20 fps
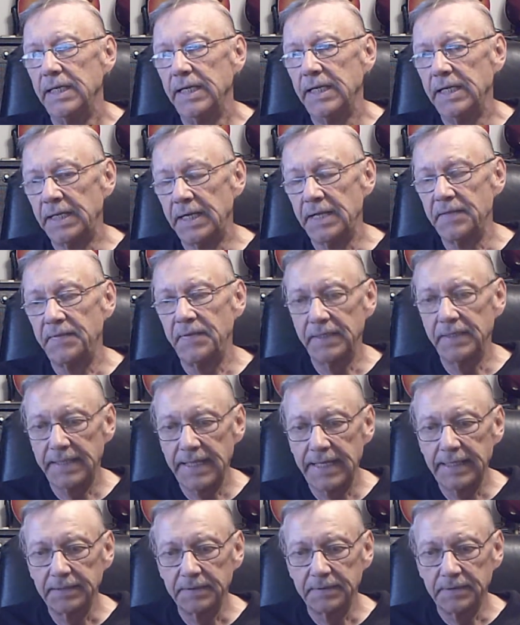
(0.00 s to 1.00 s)
and I think
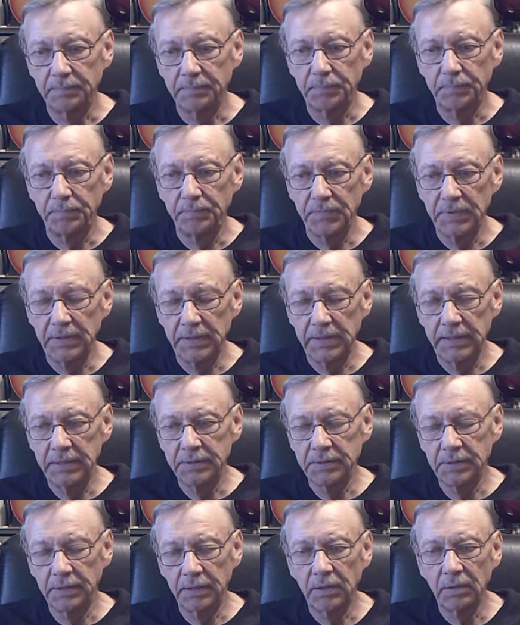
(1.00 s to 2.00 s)
that
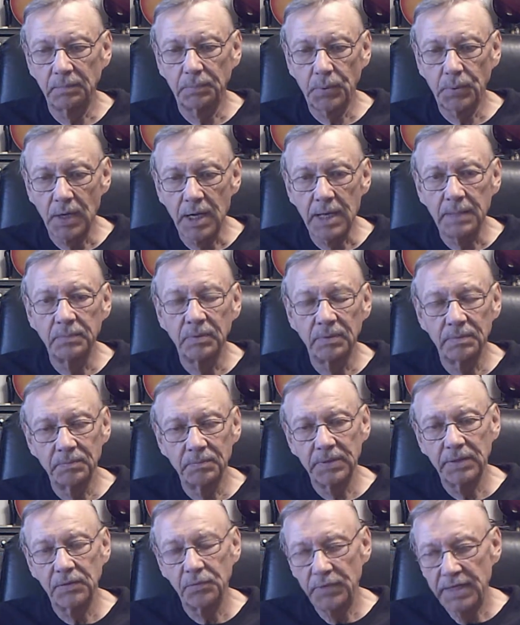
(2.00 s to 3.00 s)
is a little
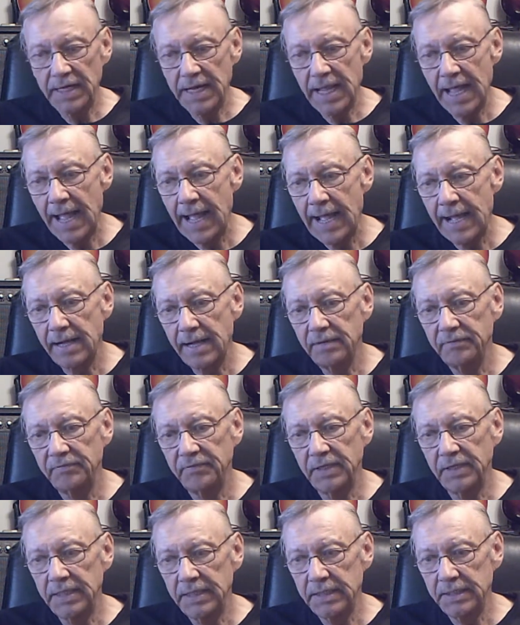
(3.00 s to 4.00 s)
problem that we have.
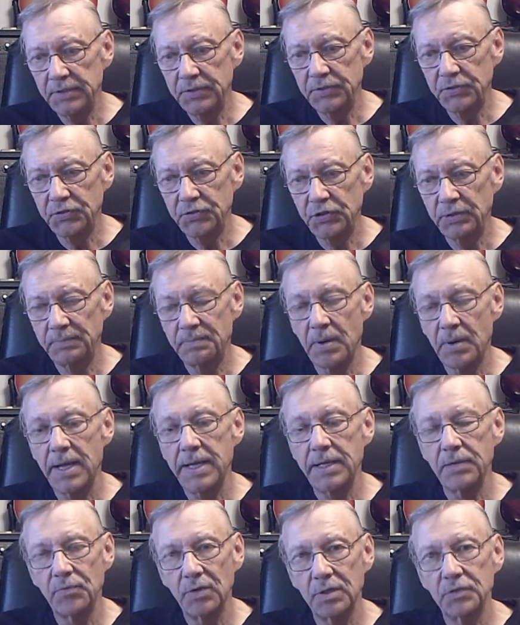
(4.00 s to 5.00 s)
Is your body